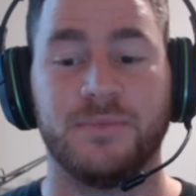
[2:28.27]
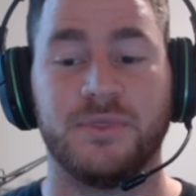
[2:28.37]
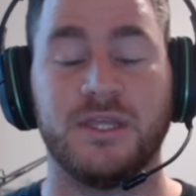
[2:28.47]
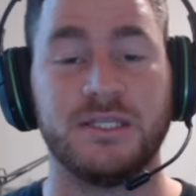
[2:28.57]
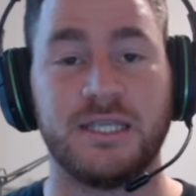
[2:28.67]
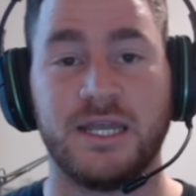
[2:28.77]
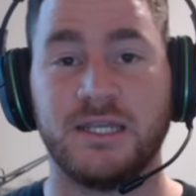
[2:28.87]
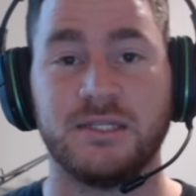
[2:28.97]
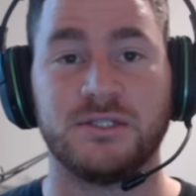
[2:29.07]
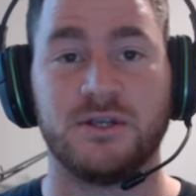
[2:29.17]
these
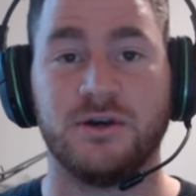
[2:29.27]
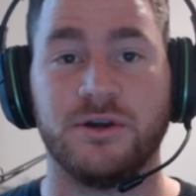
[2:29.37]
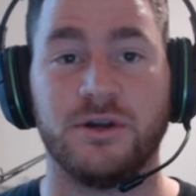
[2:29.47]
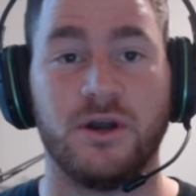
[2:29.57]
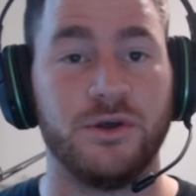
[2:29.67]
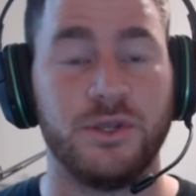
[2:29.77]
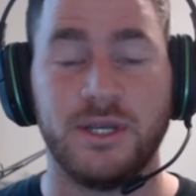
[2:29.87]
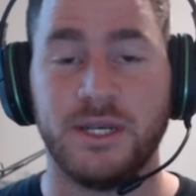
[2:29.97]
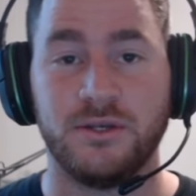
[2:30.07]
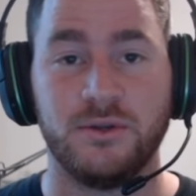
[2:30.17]
settings are all you
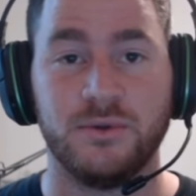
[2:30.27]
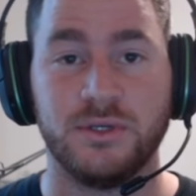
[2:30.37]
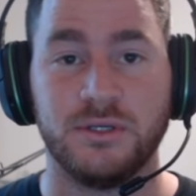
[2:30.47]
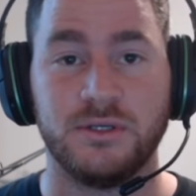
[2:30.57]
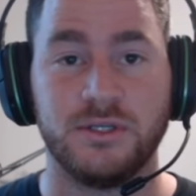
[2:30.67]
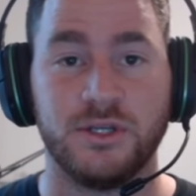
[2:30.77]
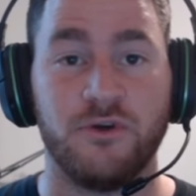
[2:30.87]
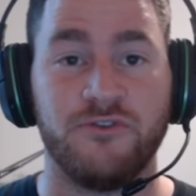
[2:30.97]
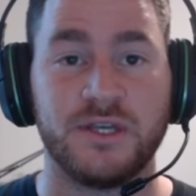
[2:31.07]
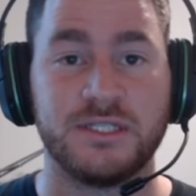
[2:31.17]
need to do to
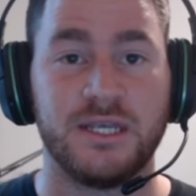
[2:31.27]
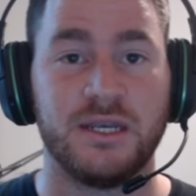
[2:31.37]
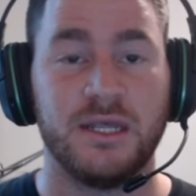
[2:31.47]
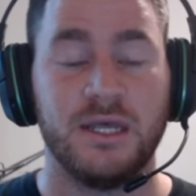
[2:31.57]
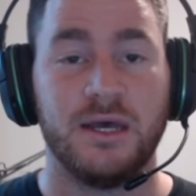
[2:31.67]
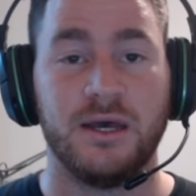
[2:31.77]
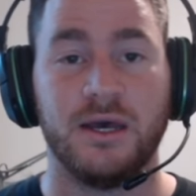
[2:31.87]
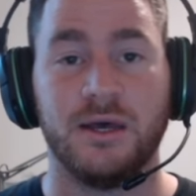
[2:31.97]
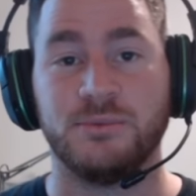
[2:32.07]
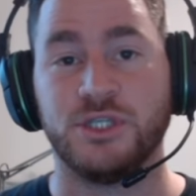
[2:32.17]
go fix it.
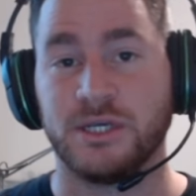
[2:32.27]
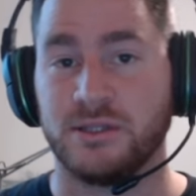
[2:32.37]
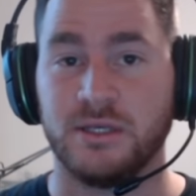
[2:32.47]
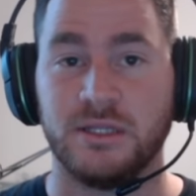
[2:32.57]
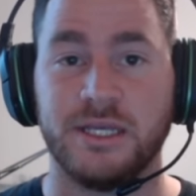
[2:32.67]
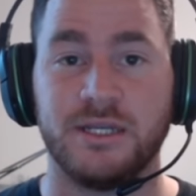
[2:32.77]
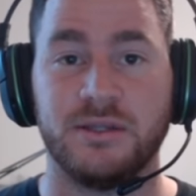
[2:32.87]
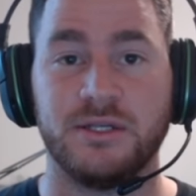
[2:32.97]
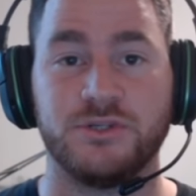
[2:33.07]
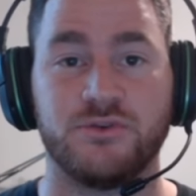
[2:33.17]
Check the link in
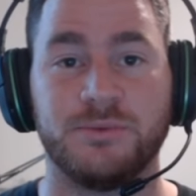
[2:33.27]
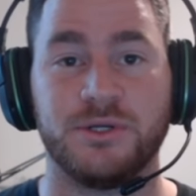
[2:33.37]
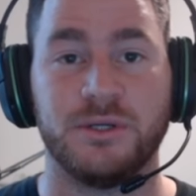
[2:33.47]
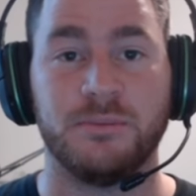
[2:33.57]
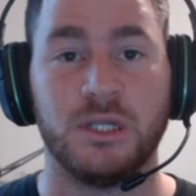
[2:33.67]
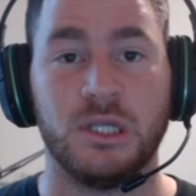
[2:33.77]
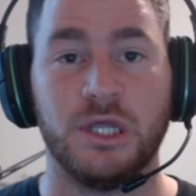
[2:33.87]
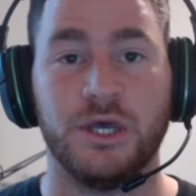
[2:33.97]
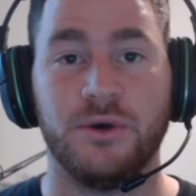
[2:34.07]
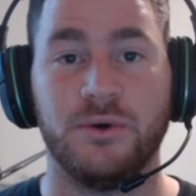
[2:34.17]
the description
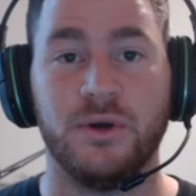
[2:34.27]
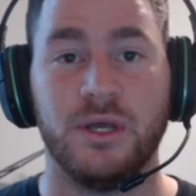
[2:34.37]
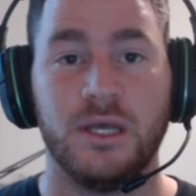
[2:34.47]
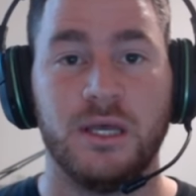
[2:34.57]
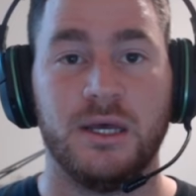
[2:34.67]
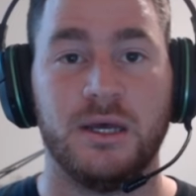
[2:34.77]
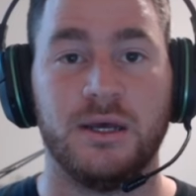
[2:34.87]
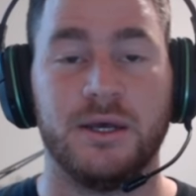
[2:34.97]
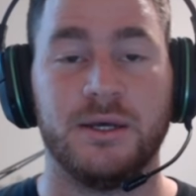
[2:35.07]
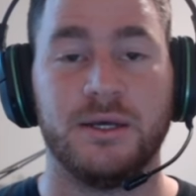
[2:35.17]
below.
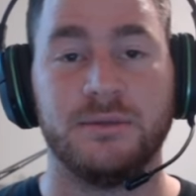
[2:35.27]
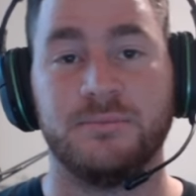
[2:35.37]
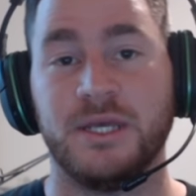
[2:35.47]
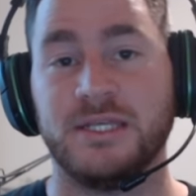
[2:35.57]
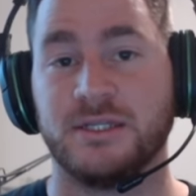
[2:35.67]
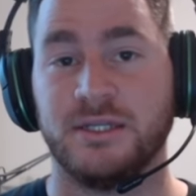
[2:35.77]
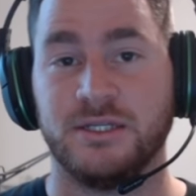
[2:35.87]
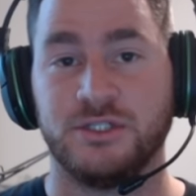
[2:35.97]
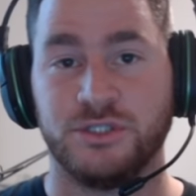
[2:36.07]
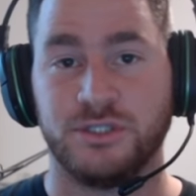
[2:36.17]
Basically
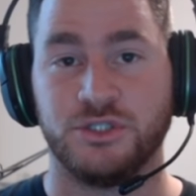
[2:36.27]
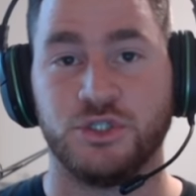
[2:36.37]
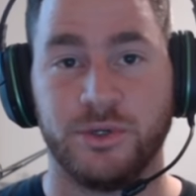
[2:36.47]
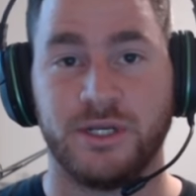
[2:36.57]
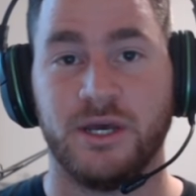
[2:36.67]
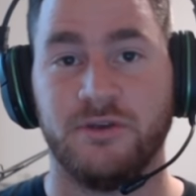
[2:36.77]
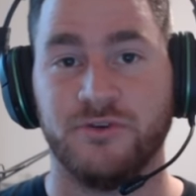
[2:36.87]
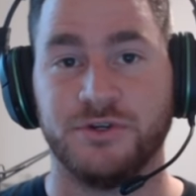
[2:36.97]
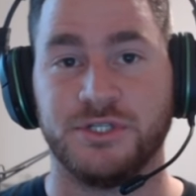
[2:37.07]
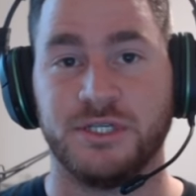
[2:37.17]
it's just the shortcut
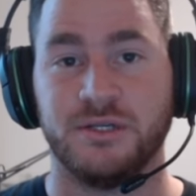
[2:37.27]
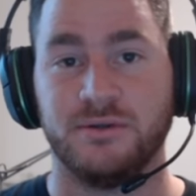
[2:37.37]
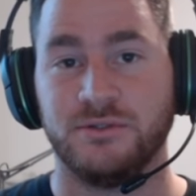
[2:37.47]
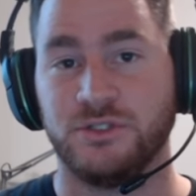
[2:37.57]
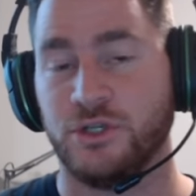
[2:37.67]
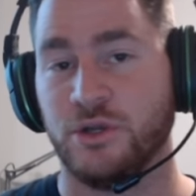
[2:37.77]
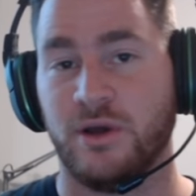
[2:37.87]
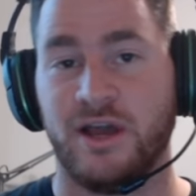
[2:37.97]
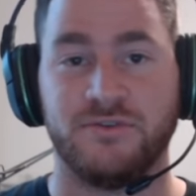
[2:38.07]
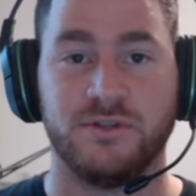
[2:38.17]
version, so you
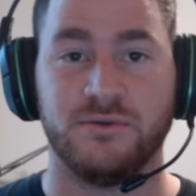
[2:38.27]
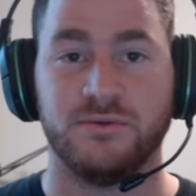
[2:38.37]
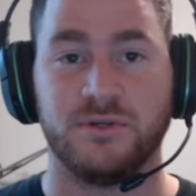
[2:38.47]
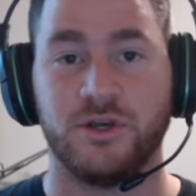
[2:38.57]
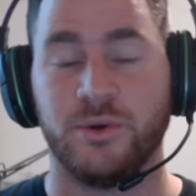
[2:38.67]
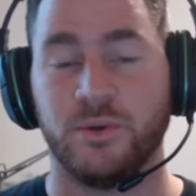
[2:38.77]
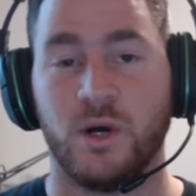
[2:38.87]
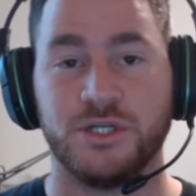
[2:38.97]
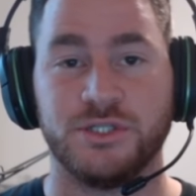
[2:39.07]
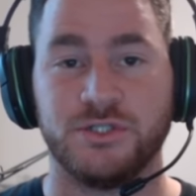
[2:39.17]
don't have to go and
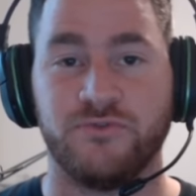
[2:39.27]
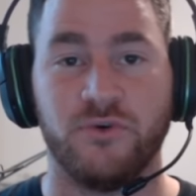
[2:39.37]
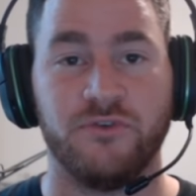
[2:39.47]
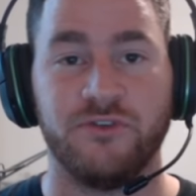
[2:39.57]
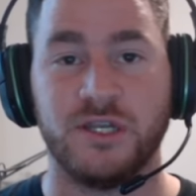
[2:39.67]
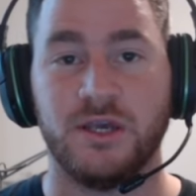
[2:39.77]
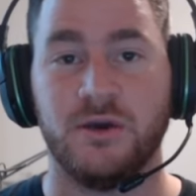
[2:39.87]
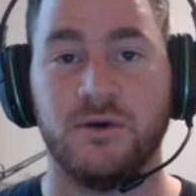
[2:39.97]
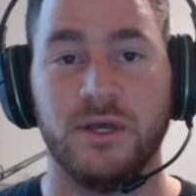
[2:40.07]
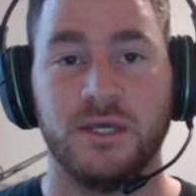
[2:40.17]
watch this full video.